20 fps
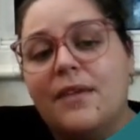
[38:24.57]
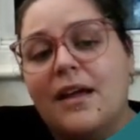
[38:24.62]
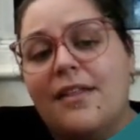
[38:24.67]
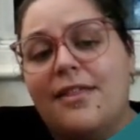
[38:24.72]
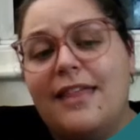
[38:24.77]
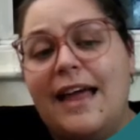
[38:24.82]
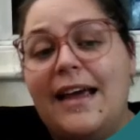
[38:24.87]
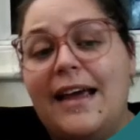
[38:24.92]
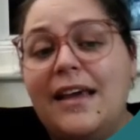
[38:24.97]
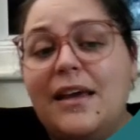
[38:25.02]

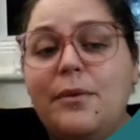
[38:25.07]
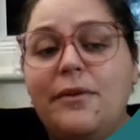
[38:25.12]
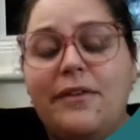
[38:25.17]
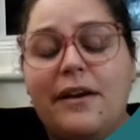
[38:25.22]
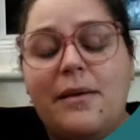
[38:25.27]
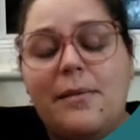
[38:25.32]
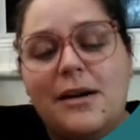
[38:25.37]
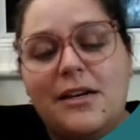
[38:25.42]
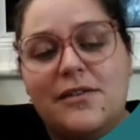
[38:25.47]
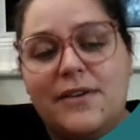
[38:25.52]
Thank you all very
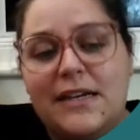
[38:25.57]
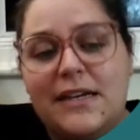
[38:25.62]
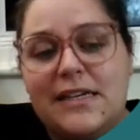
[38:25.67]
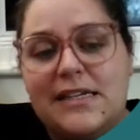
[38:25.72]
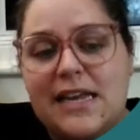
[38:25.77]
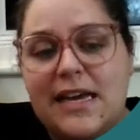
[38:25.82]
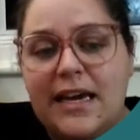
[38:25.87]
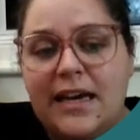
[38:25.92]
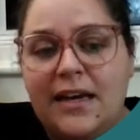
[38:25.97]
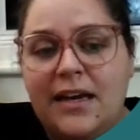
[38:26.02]
much for
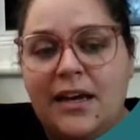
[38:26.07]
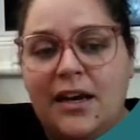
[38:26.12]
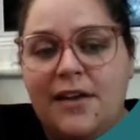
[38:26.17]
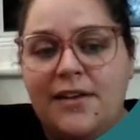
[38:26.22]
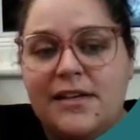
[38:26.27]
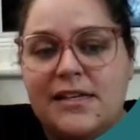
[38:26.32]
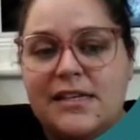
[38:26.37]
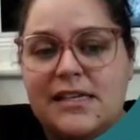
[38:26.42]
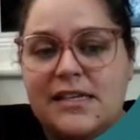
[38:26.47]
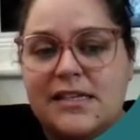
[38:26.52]
listening. You know,
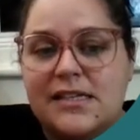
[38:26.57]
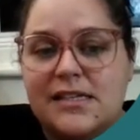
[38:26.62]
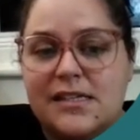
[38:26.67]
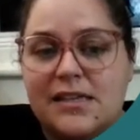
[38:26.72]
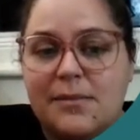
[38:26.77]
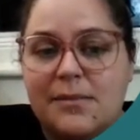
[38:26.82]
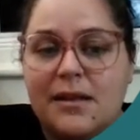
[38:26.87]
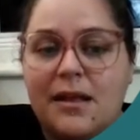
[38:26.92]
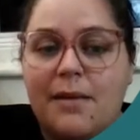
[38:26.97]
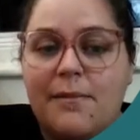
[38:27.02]
this is
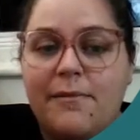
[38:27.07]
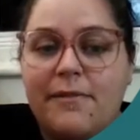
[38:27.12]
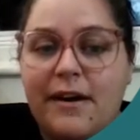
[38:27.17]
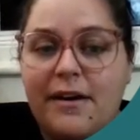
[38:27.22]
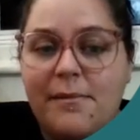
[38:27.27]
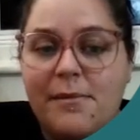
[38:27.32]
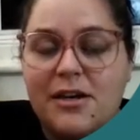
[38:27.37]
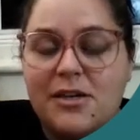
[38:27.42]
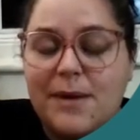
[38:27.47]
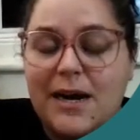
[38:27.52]
something I'm very
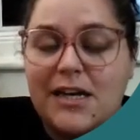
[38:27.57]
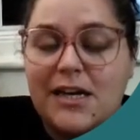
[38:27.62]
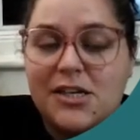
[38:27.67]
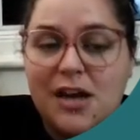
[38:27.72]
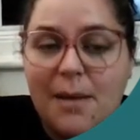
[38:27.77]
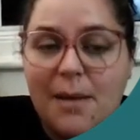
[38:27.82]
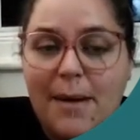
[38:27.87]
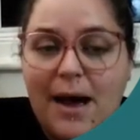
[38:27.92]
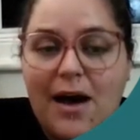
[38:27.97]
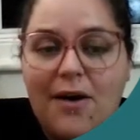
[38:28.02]
much passionate
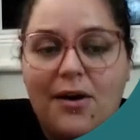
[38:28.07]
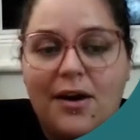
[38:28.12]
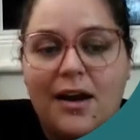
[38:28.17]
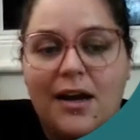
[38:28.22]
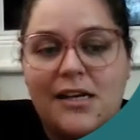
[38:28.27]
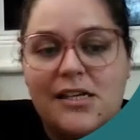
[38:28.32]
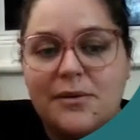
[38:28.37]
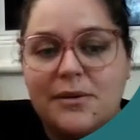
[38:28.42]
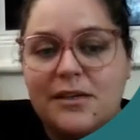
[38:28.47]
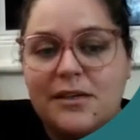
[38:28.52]
about, and I
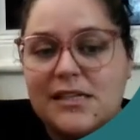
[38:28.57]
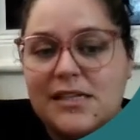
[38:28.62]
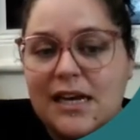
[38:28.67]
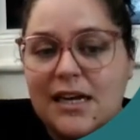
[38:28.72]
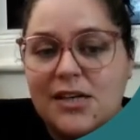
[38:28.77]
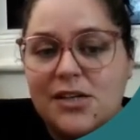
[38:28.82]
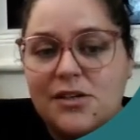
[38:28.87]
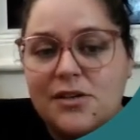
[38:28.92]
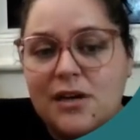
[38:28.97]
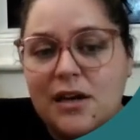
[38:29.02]
do
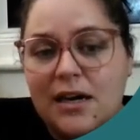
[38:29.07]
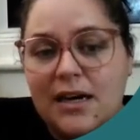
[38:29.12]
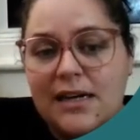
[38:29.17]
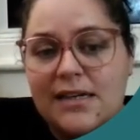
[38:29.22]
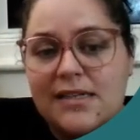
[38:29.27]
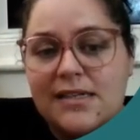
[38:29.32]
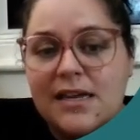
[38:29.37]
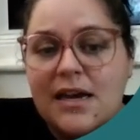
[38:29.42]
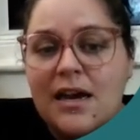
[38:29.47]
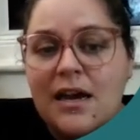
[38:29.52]
understand you
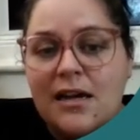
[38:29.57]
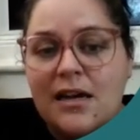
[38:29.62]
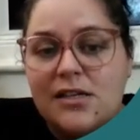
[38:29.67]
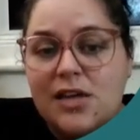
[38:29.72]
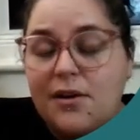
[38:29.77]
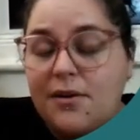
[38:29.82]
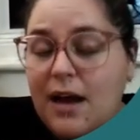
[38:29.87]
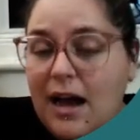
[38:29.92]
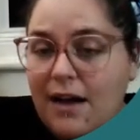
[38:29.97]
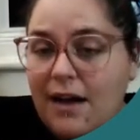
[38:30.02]
guys
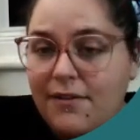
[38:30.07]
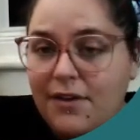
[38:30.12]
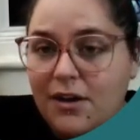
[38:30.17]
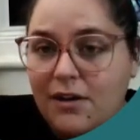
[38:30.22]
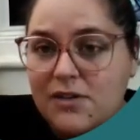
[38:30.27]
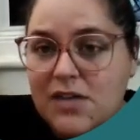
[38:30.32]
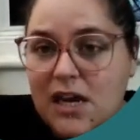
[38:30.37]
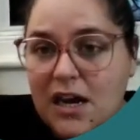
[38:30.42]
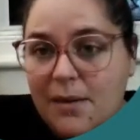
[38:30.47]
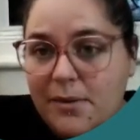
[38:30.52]
don't have a lot
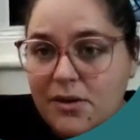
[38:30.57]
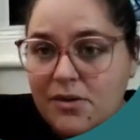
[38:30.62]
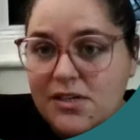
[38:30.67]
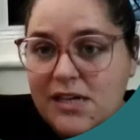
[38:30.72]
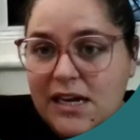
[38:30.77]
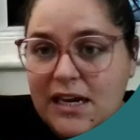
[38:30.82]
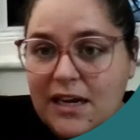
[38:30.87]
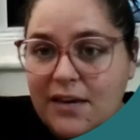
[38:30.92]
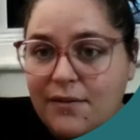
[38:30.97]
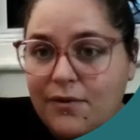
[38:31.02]
of time in your
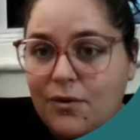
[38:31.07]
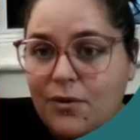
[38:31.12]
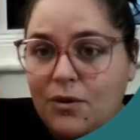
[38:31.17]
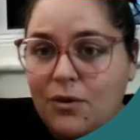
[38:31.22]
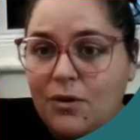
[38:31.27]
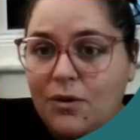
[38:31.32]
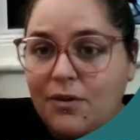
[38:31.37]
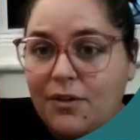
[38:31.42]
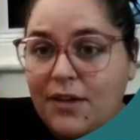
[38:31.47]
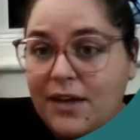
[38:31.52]
day
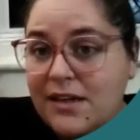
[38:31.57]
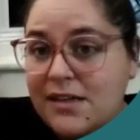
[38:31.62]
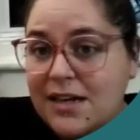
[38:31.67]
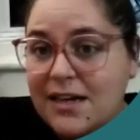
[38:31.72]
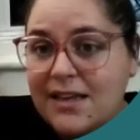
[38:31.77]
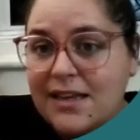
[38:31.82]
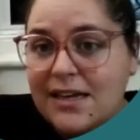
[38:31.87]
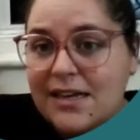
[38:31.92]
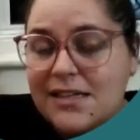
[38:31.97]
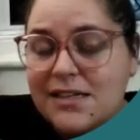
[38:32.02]
for things
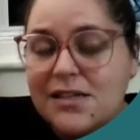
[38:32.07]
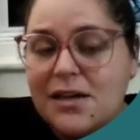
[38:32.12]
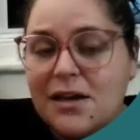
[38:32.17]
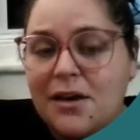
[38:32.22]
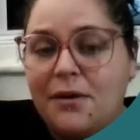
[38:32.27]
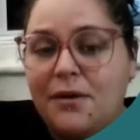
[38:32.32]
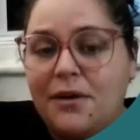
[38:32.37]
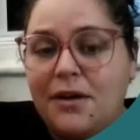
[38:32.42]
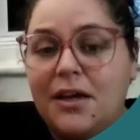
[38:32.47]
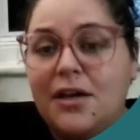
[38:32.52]
like this,
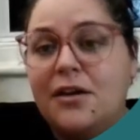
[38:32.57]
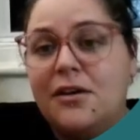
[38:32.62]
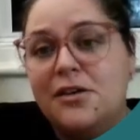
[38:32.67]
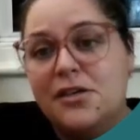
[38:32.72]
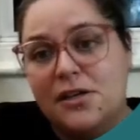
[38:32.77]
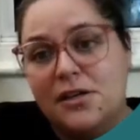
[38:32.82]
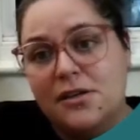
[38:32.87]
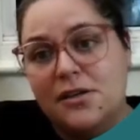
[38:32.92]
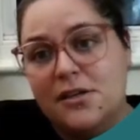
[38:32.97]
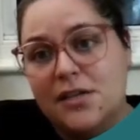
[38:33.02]
so
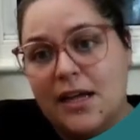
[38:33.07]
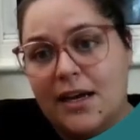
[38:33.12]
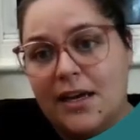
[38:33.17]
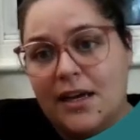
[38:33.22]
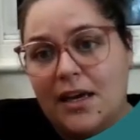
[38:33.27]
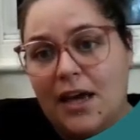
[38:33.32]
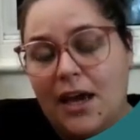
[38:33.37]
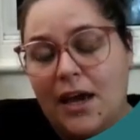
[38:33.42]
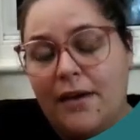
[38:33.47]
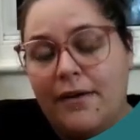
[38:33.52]
huge
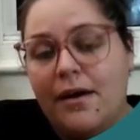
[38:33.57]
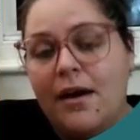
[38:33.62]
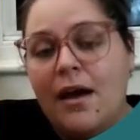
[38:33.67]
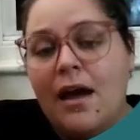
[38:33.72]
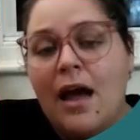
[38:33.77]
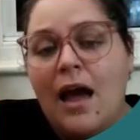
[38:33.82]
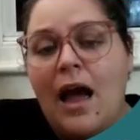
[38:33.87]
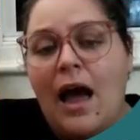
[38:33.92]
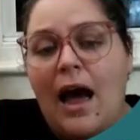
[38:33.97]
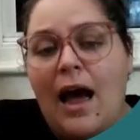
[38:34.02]
thank you.
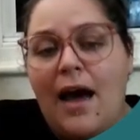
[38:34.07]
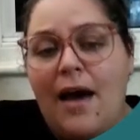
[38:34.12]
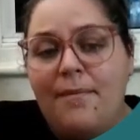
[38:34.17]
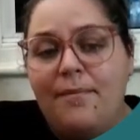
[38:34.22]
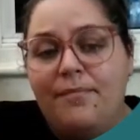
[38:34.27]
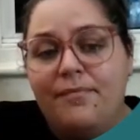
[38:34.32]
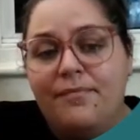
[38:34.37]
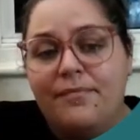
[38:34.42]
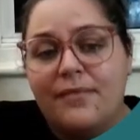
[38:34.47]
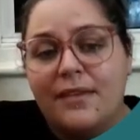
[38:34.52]

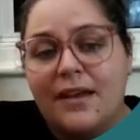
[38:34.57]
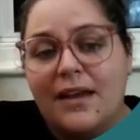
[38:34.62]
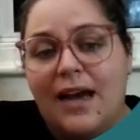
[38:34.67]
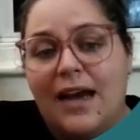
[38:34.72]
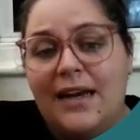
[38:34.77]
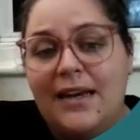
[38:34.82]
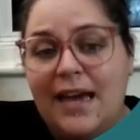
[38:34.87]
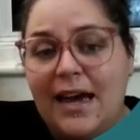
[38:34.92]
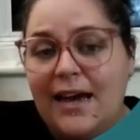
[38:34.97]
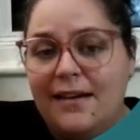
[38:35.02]
And
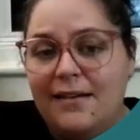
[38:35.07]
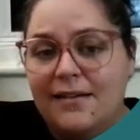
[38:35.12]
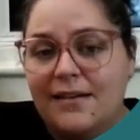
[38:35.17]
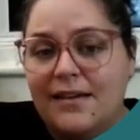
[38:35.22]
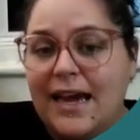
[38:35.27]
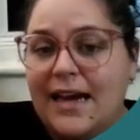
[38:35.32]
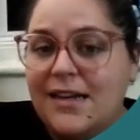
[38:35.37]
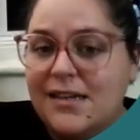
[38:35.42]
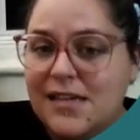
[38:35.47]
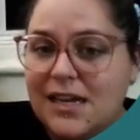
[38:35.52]
yeah,
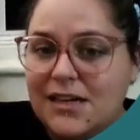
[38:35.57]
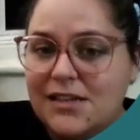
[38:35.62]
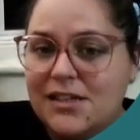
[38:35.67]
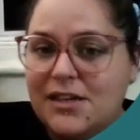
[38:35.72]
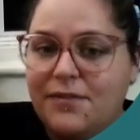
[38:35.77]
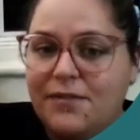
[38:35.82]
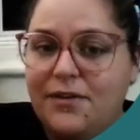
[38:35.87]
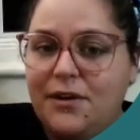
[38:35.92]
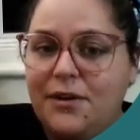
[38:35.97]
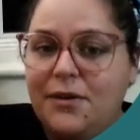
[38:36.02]
get in touch
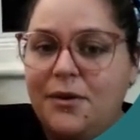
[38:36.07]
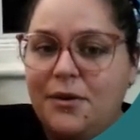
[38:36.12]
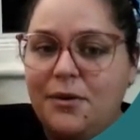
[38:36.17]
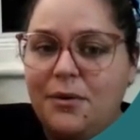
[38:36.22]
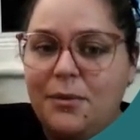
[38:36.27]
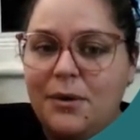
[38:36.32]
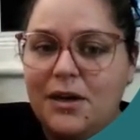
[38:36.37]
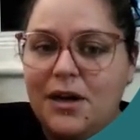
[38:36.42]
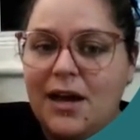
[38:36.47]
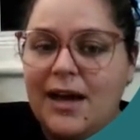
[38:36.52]
if
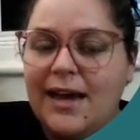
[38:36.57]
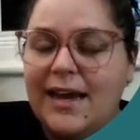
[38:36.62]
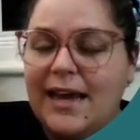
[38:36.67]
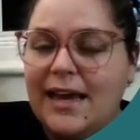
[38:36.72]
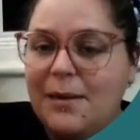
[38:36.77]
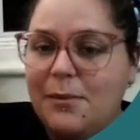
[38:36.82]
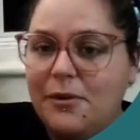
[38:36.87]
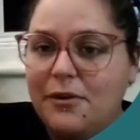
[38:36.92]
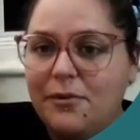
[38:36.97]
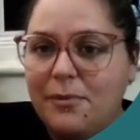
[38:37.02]
you would like
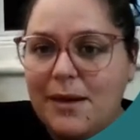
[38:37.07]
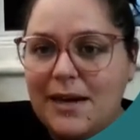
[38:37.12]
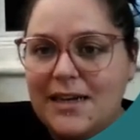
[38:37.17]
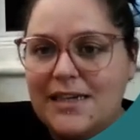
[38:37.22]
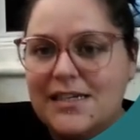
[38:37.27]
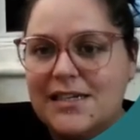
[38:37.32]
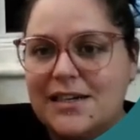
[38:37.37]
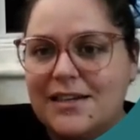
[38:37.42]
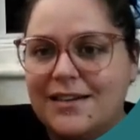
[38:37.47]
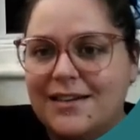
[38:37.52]
any more
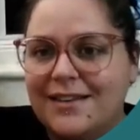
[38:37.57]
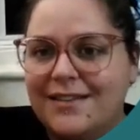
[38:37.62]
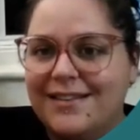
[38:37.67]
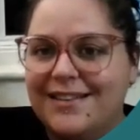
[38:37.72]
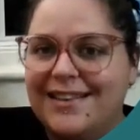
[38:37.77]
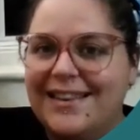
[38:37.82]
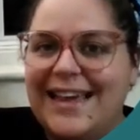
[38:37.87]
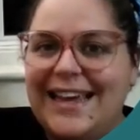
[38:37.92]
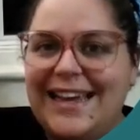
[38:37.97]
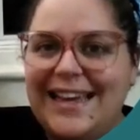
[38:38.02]
information.
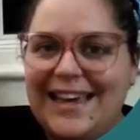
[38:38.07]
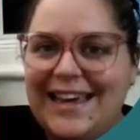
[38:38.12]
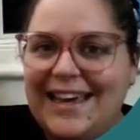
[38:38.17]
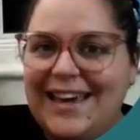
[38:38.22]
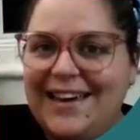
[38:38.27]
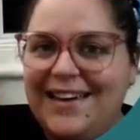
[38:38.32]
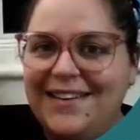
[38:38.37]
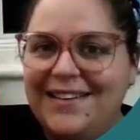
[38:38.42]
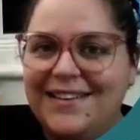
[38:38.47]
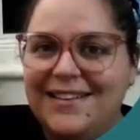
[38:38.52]
Thank
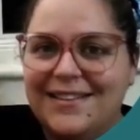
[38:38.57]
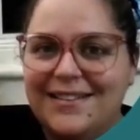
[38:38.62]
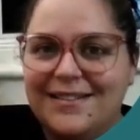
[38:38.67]
you.